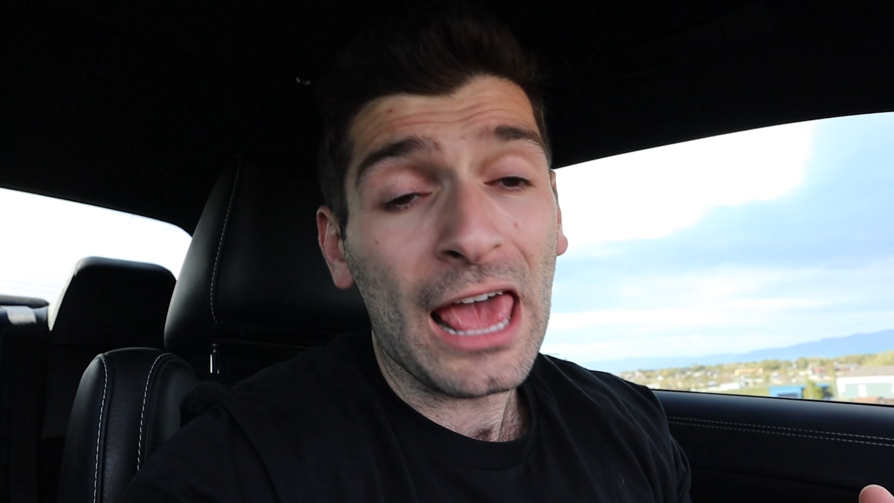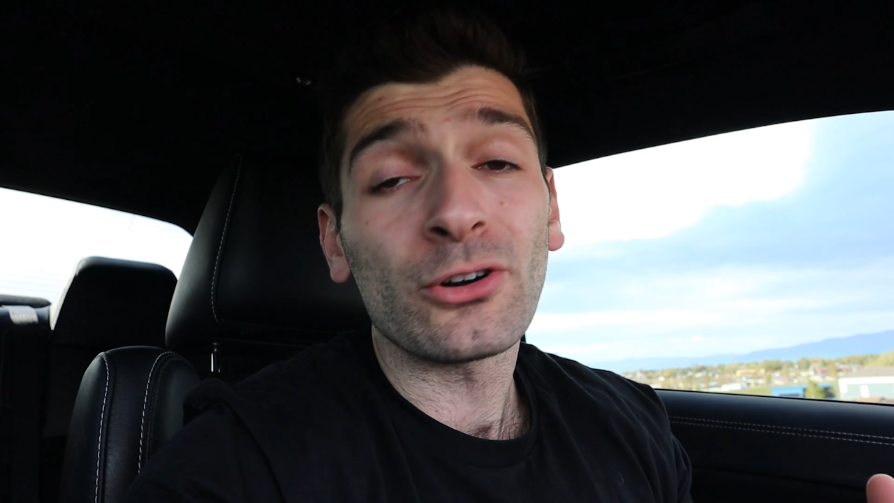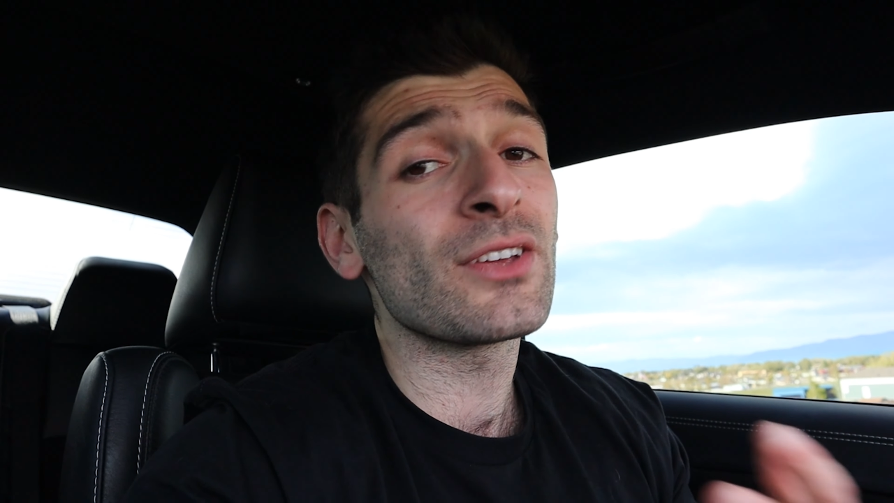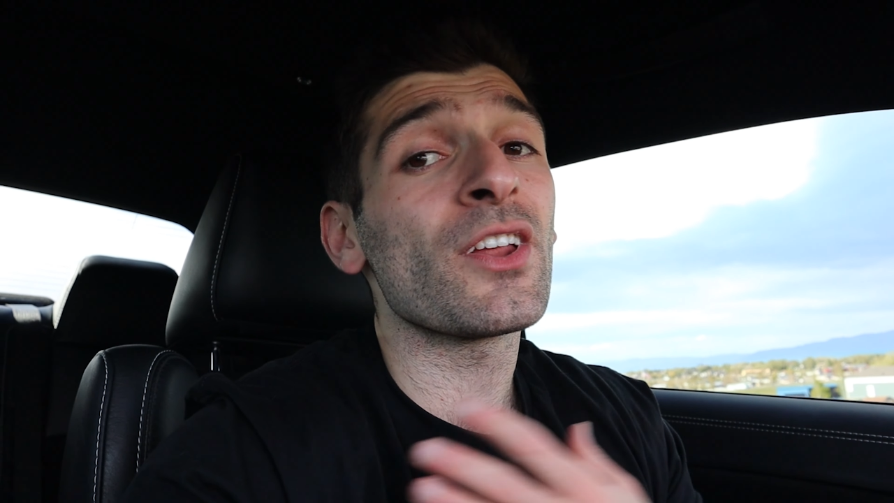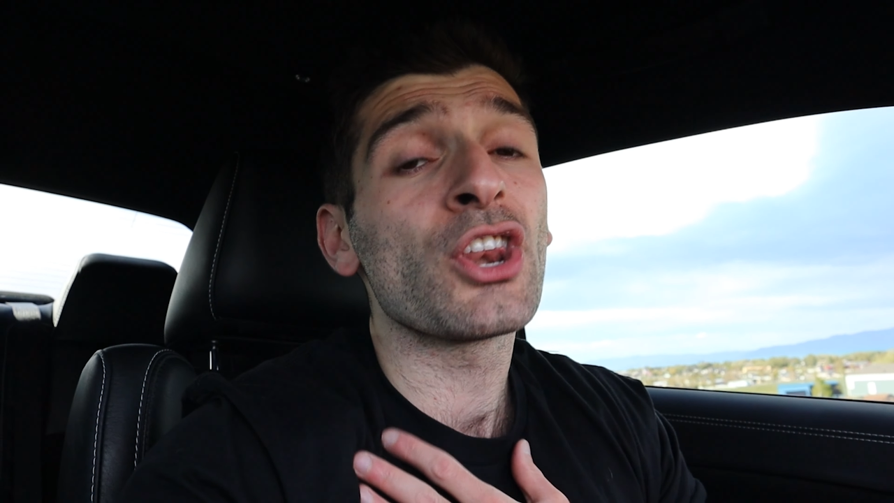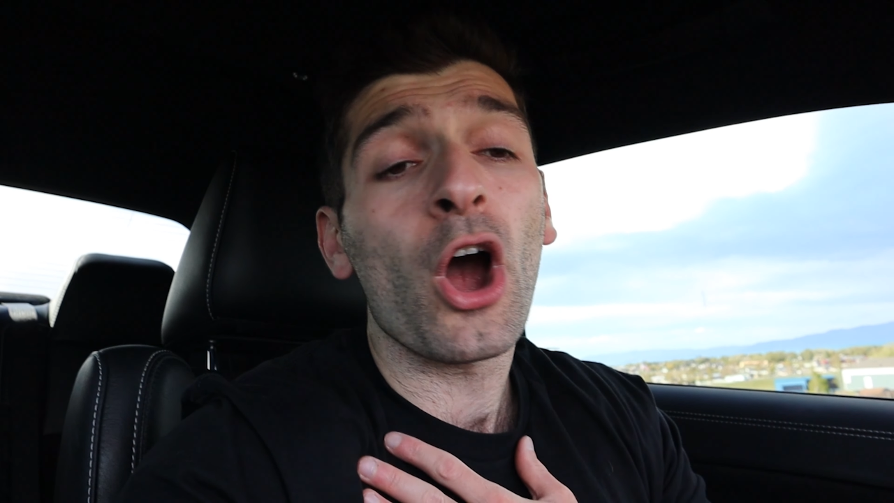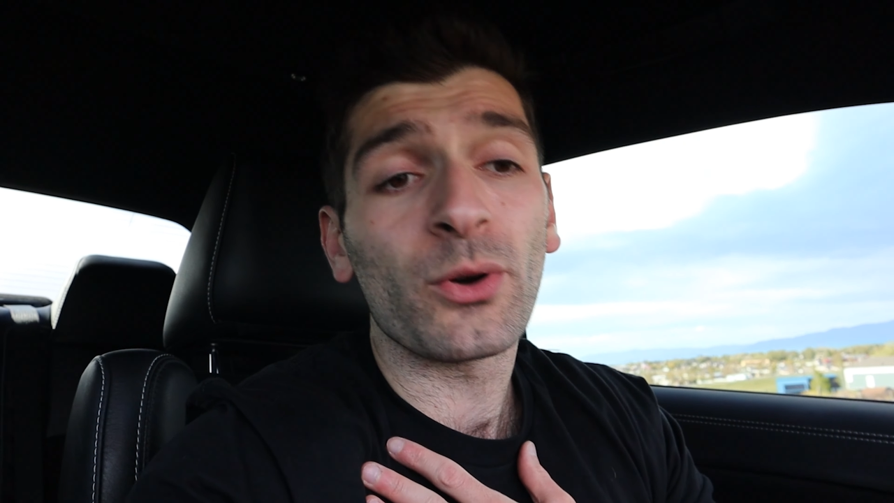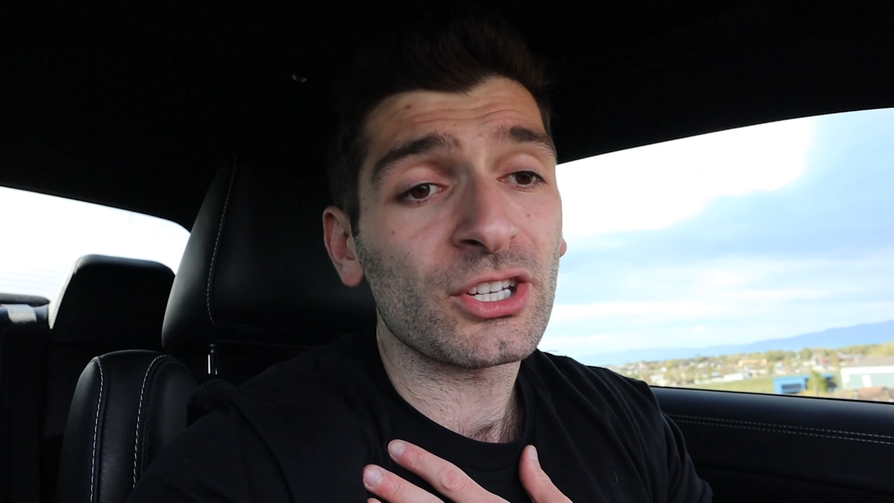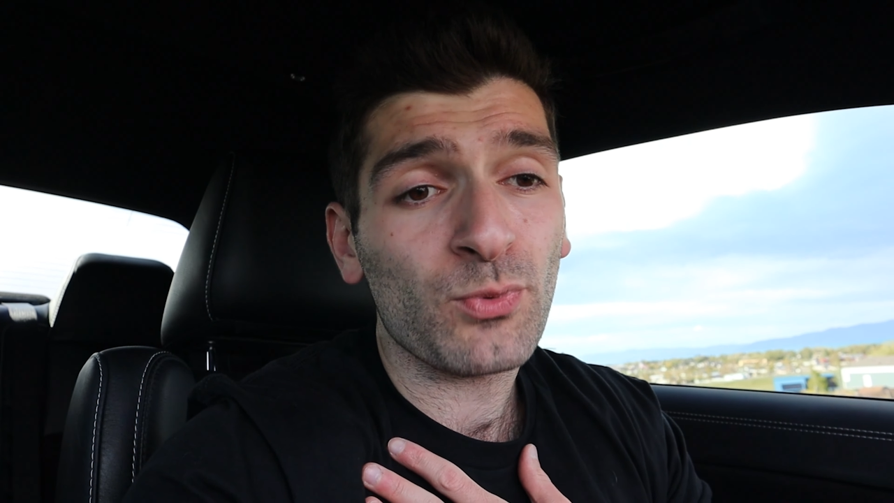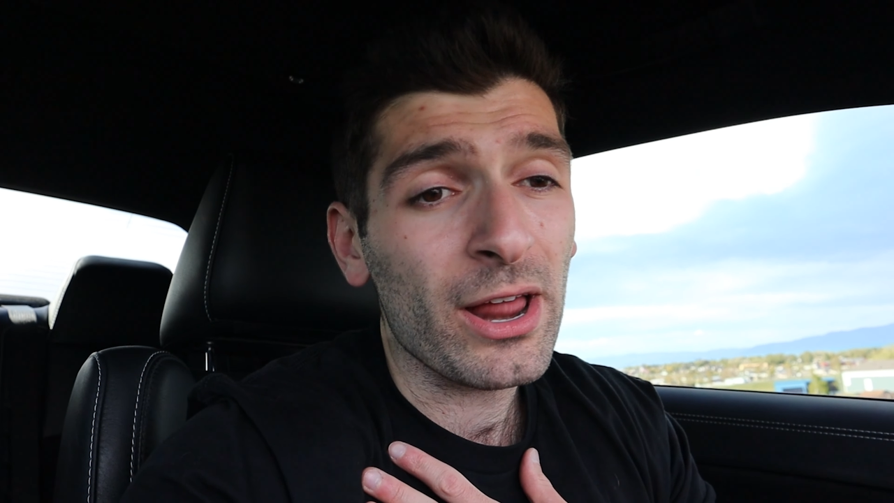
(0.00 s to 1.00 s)
I don't even
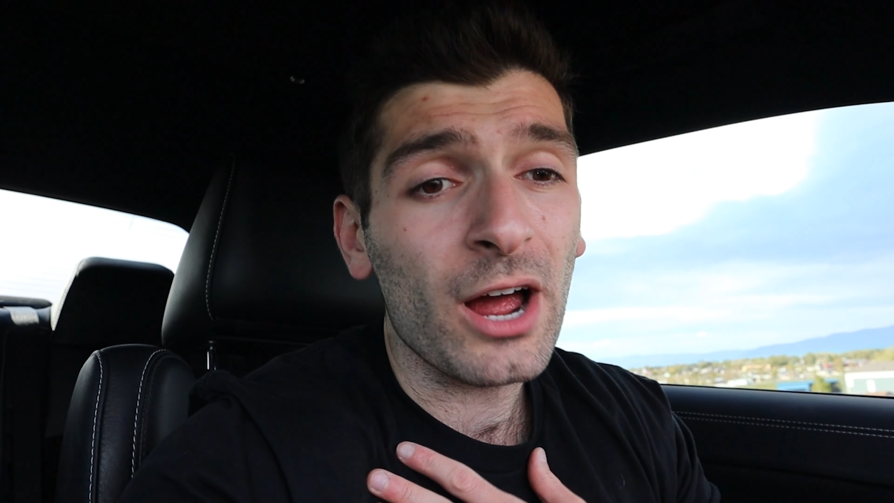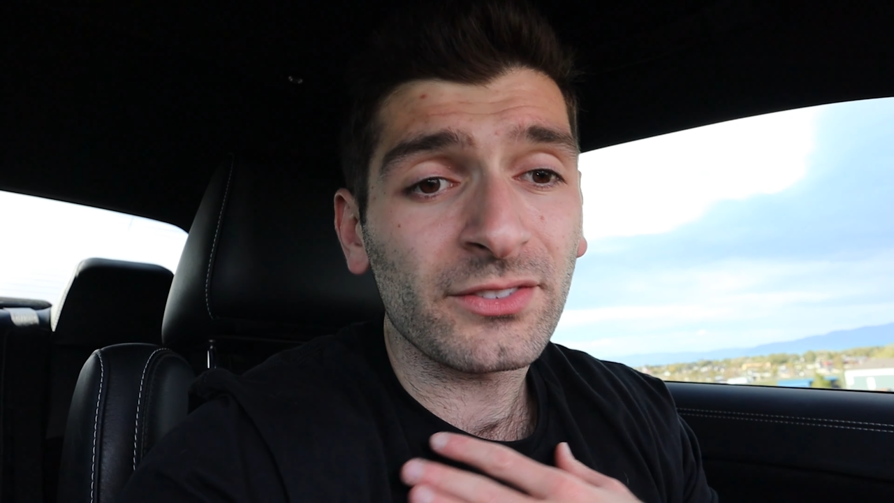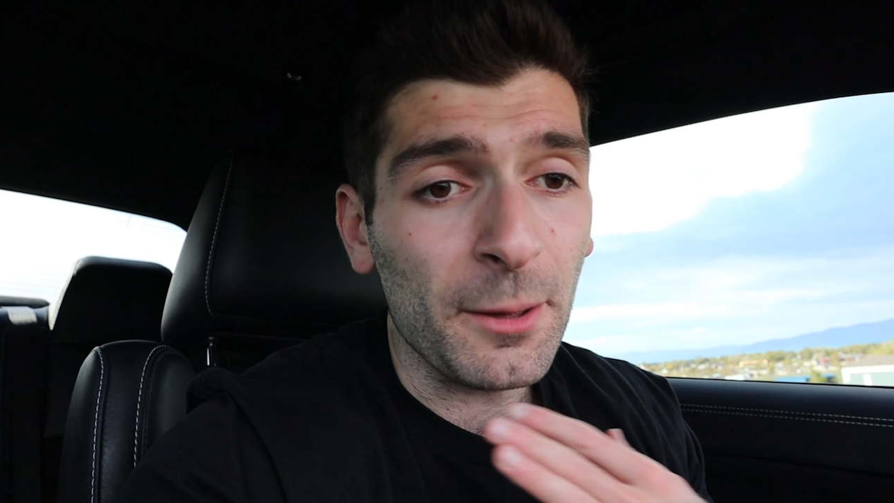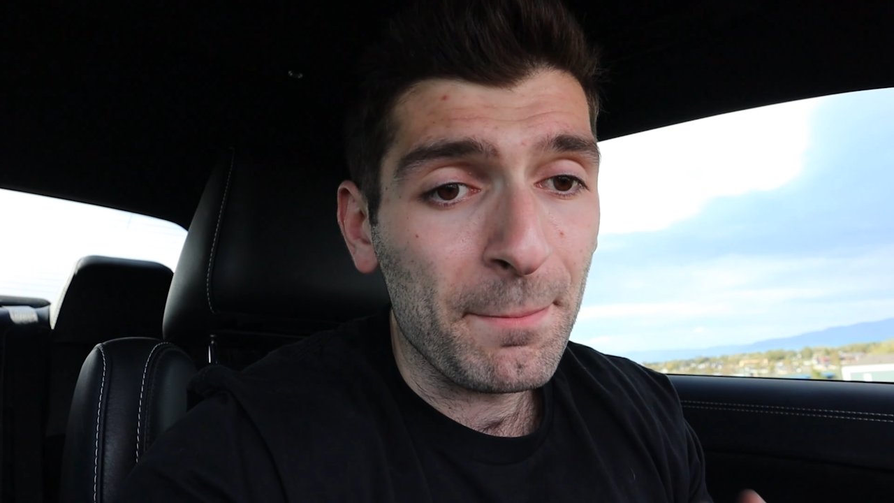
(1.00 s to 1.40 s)
notice right off the